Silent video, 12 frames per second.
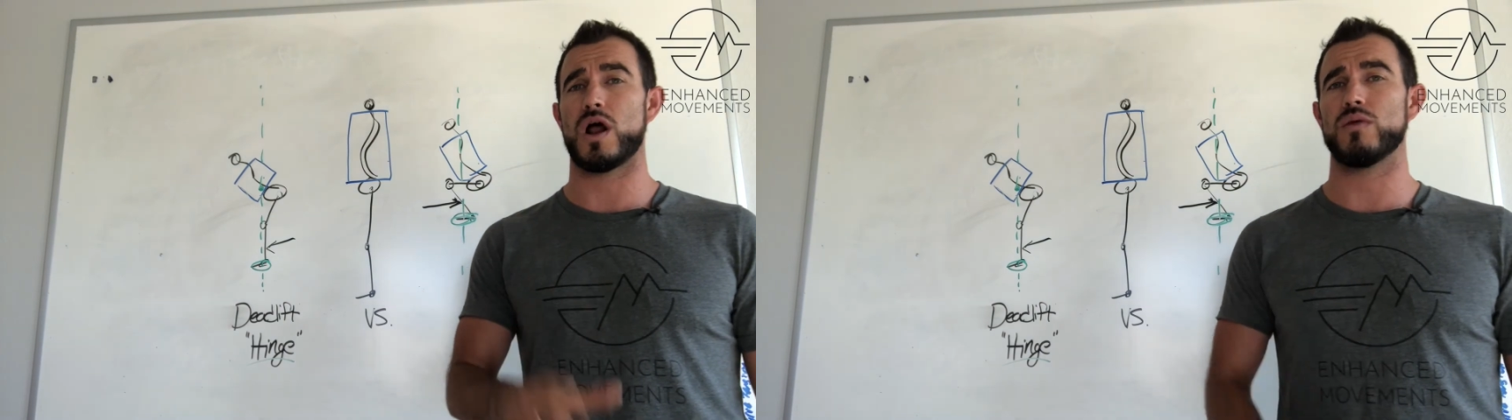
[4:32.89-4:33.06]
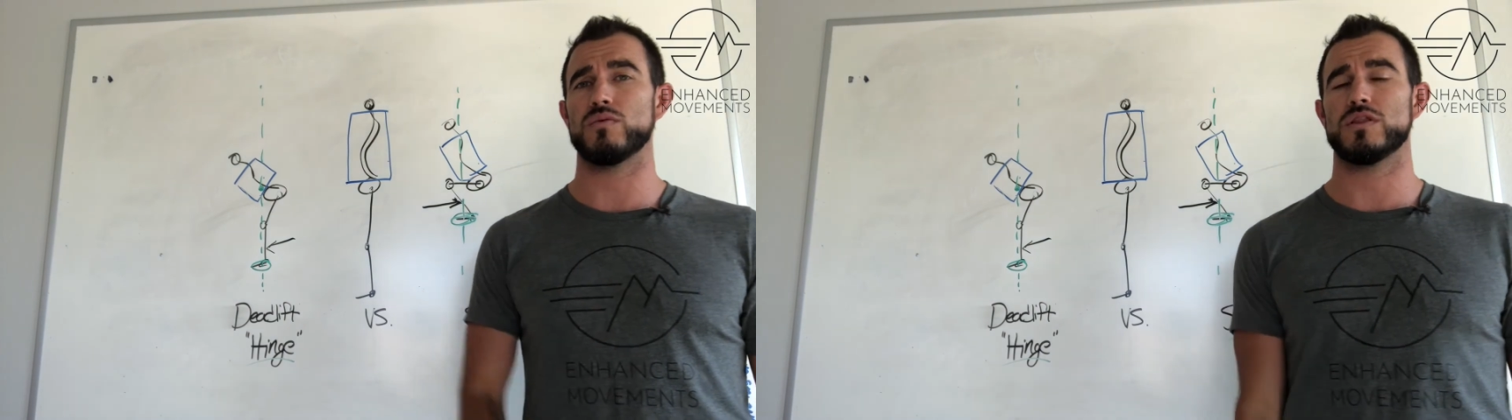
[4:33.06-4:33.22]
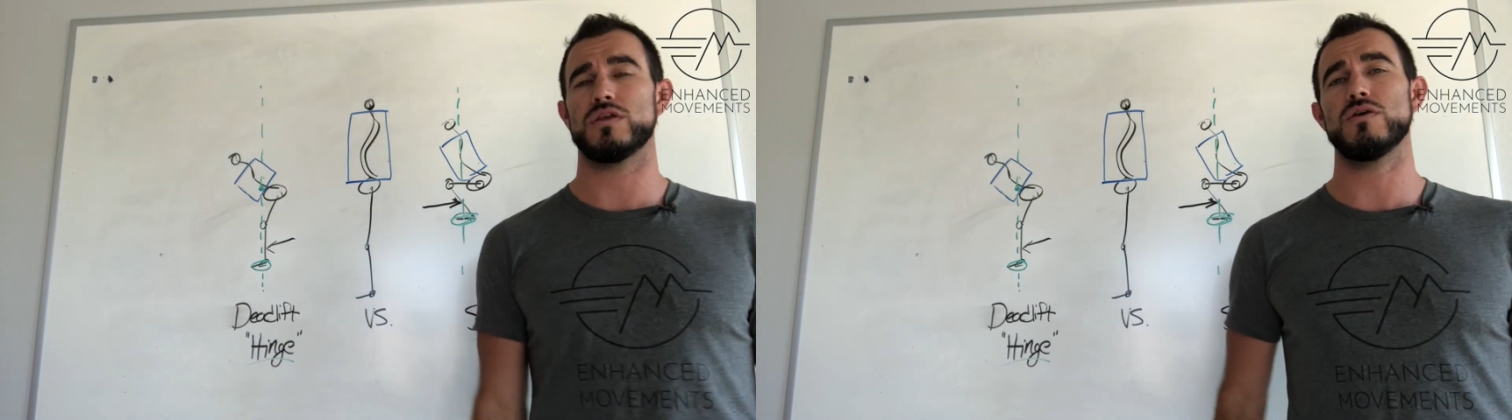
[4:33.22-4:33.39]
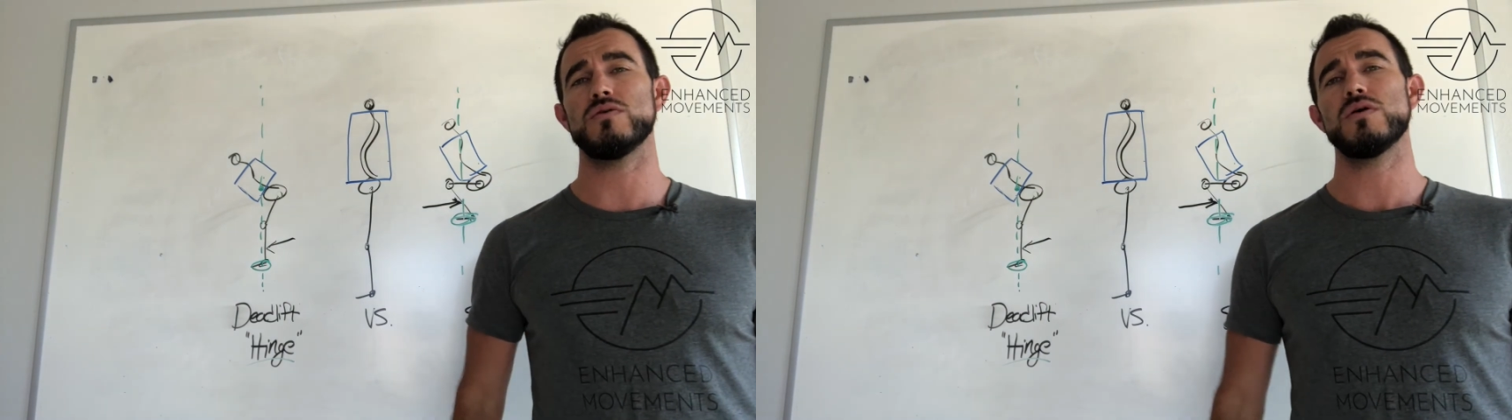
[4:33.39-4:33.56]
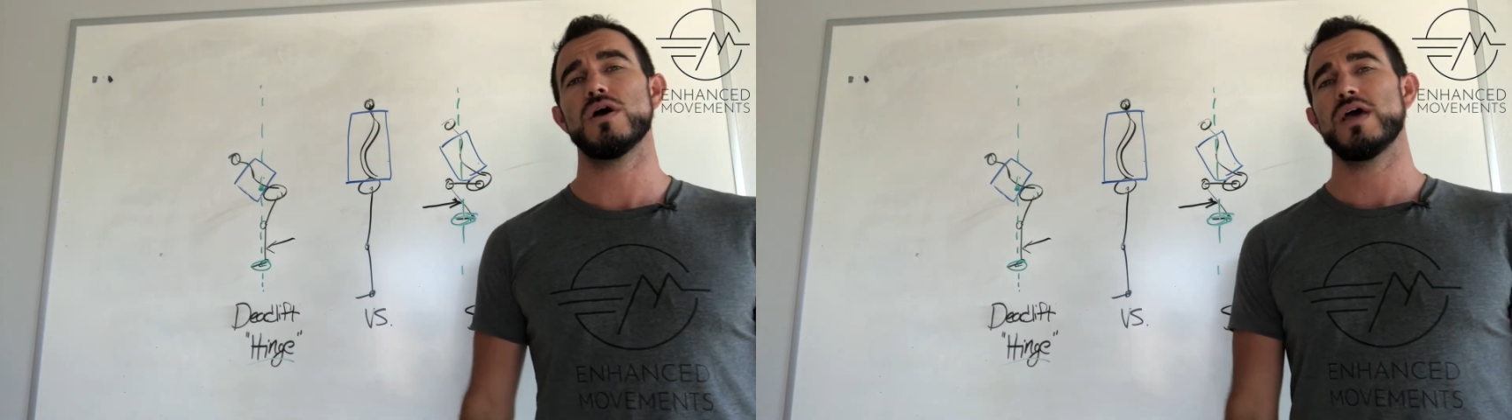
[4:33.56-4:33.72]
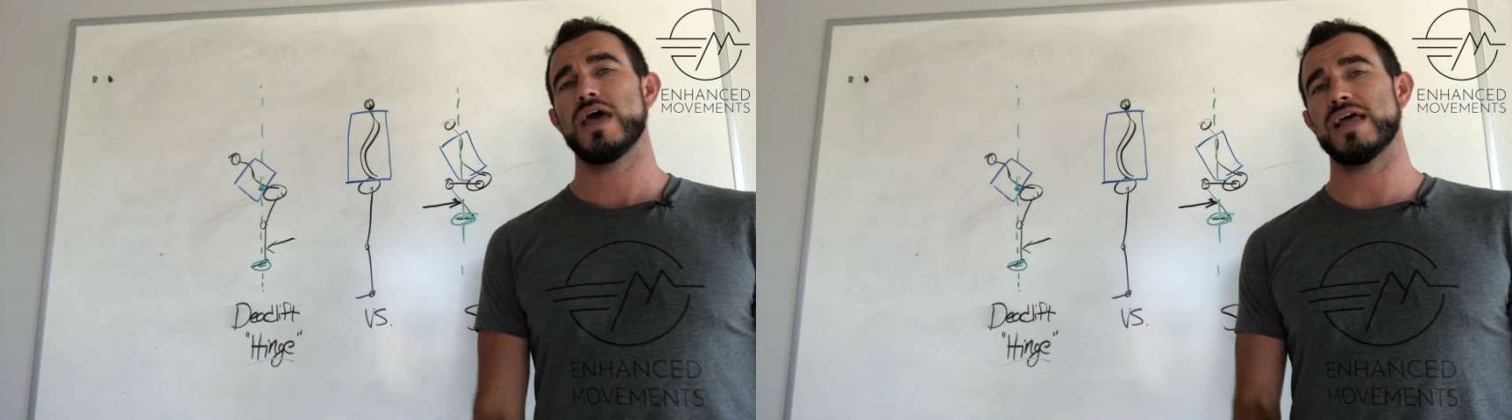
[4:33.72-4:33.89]
on with you
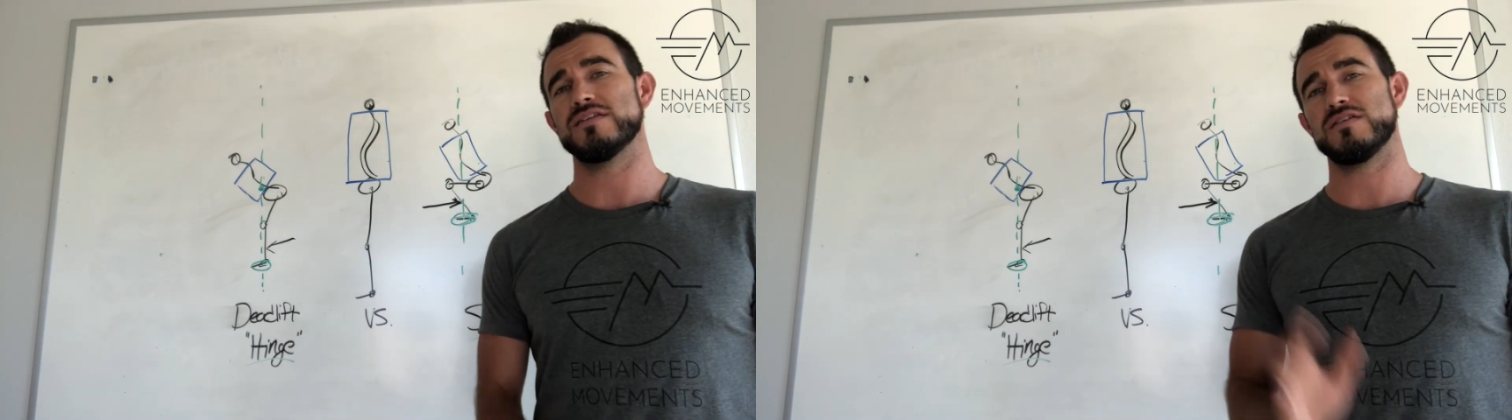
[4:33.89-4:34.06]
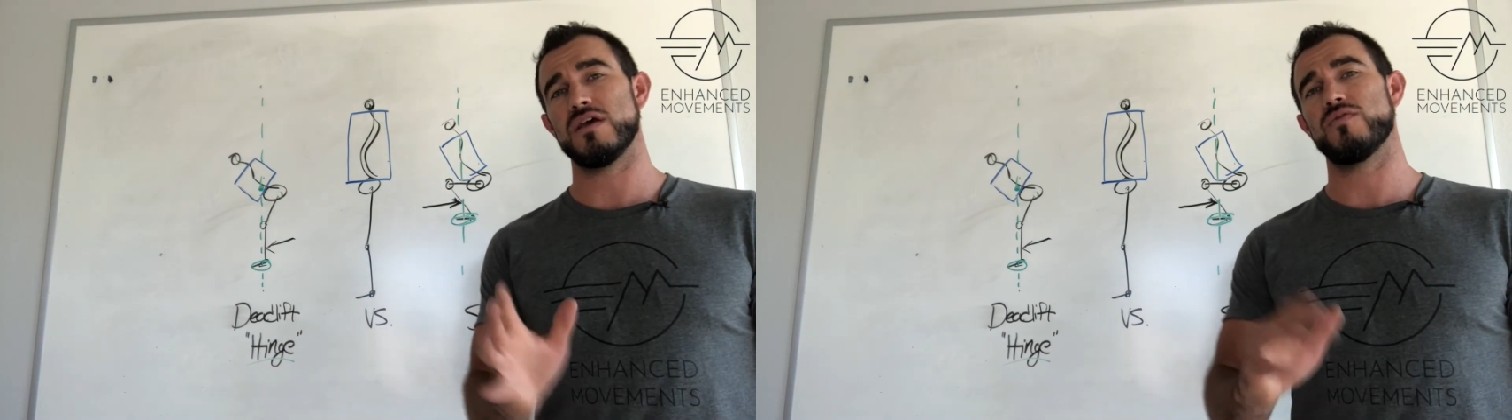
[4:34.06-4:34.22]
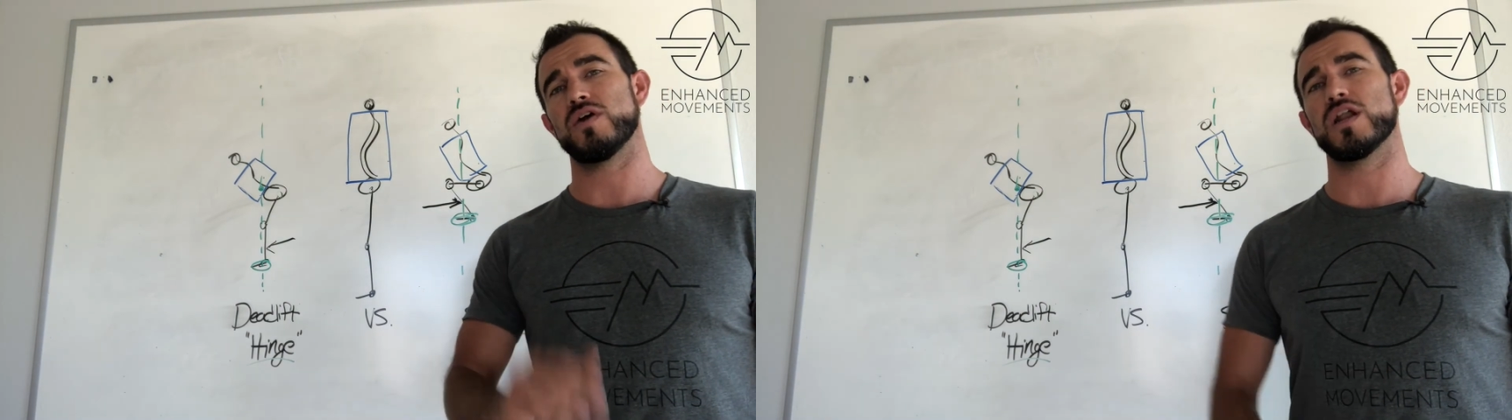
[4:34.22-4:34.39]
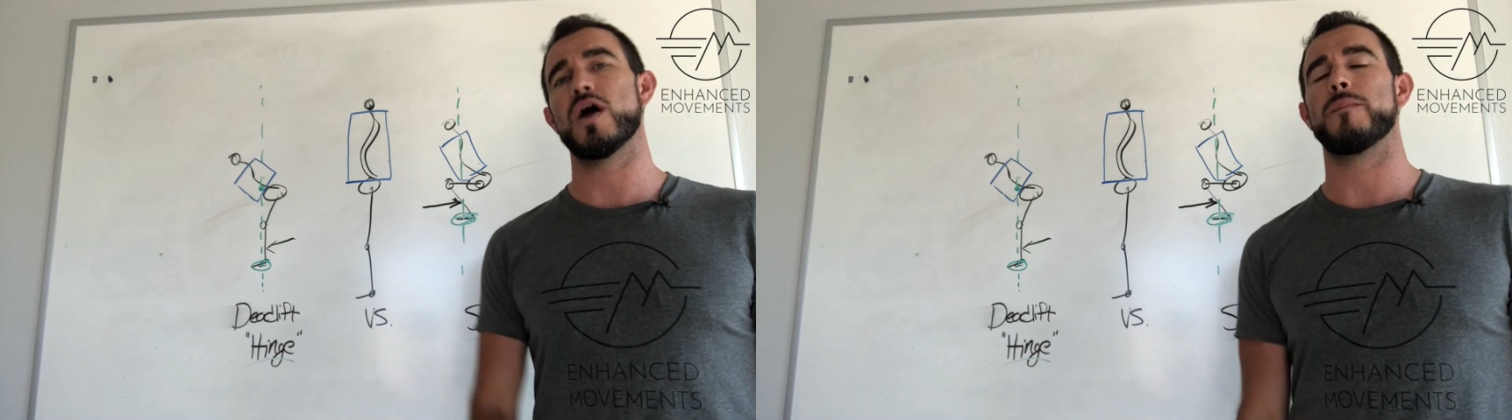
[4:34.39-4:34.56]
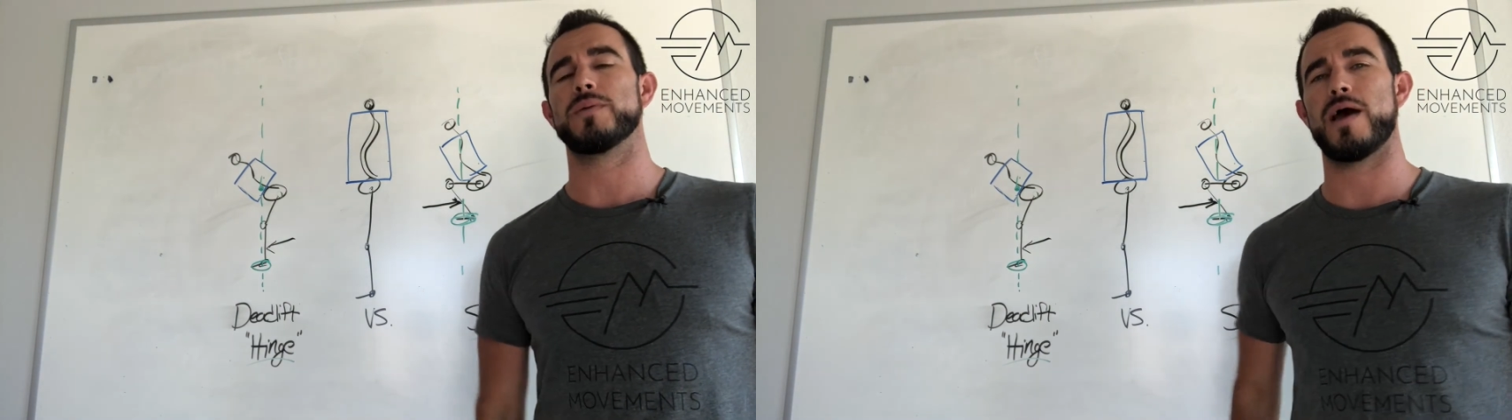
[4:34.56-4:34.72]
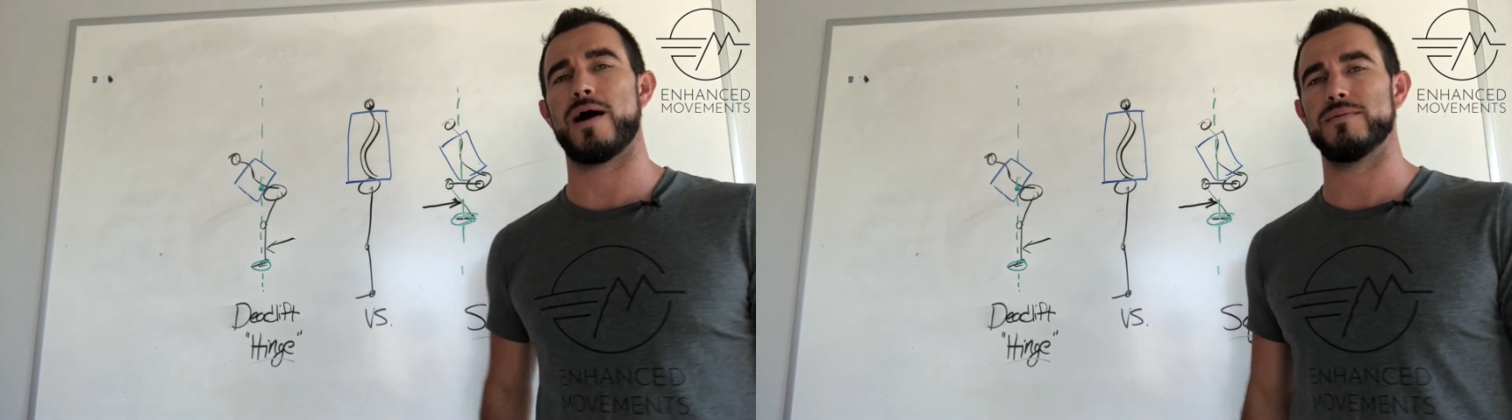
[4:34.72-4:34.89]
and see if we can
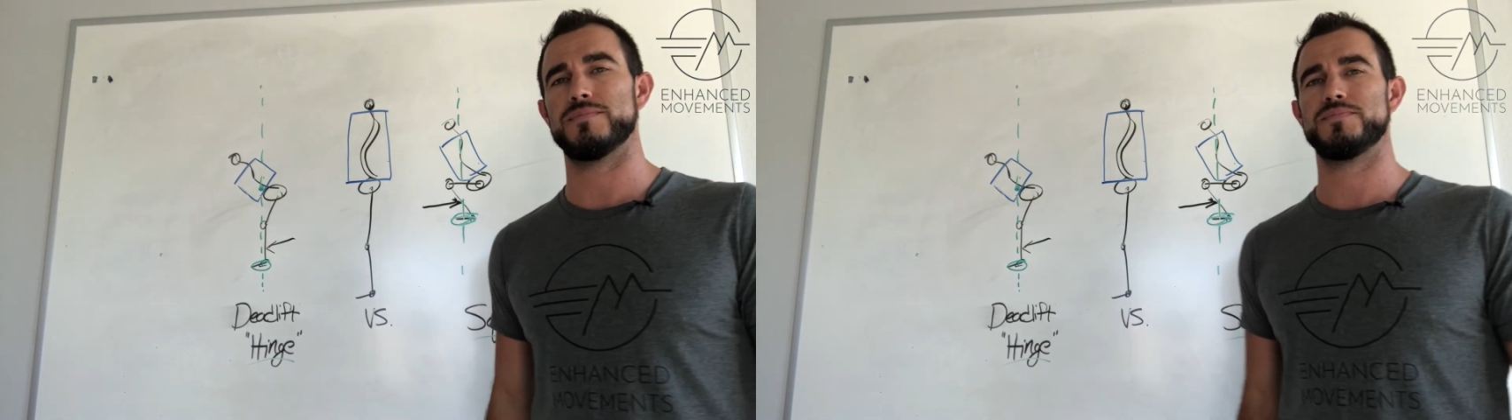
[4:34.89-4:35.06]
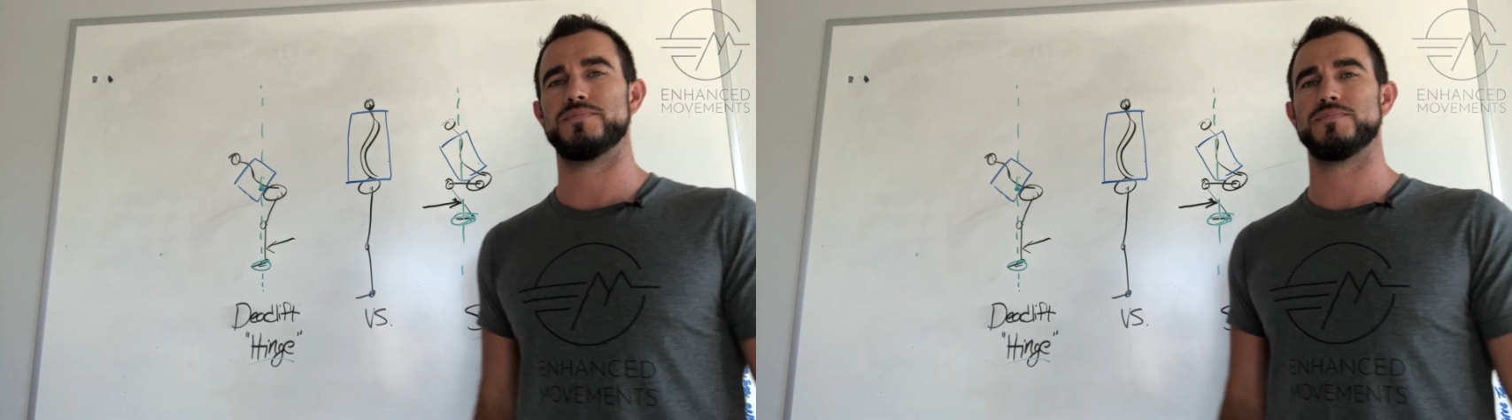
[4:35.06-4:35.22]
help you out.